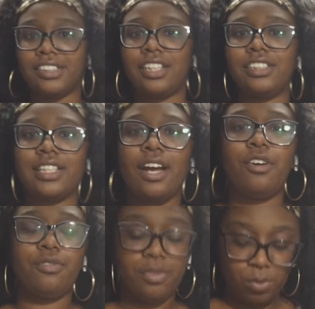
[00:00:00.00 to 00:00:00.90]
so I just got
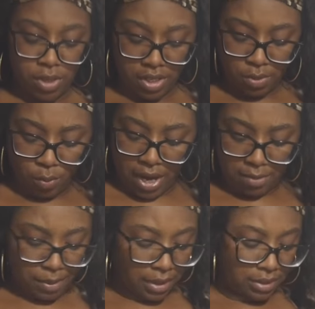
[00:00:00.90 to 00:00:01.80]
home from work.
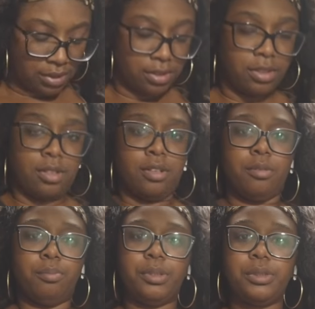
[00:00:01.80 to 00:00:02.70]
Wow, my
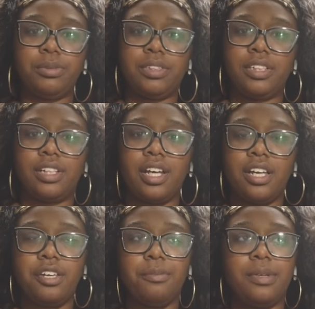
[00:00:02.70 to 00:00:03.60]
boobs look
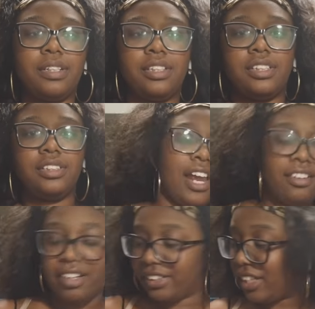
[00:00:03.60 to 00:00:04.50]
humongous.
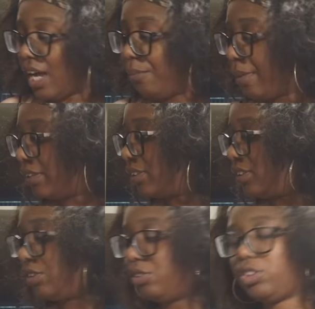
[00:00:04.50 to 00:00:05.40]
Anyways, I'm
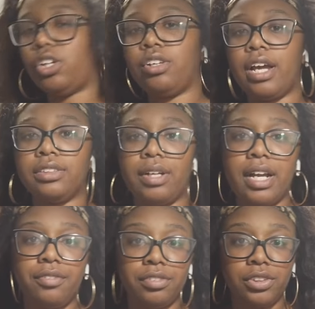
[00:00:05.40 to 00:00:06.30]
about to show you guys what
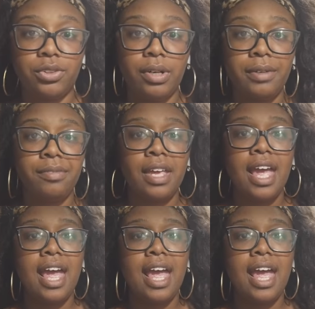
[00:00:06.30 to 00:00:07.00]
I got from the store.